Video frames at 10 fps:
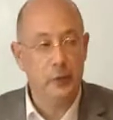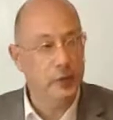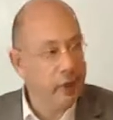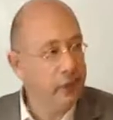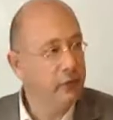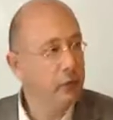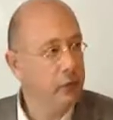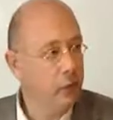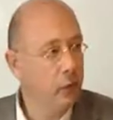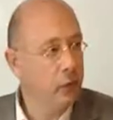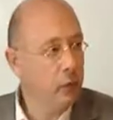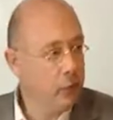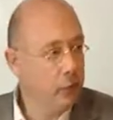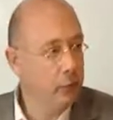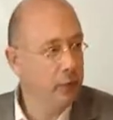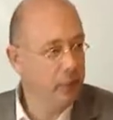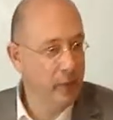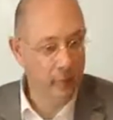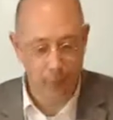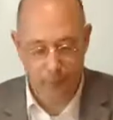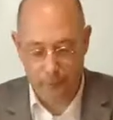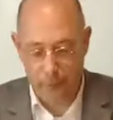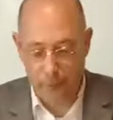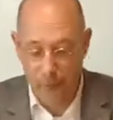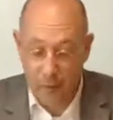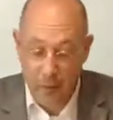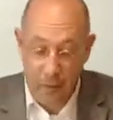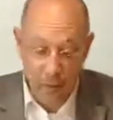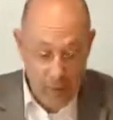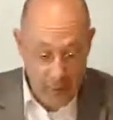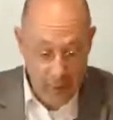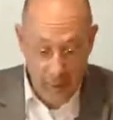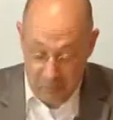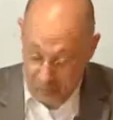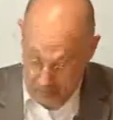a relatively small group of people. Then,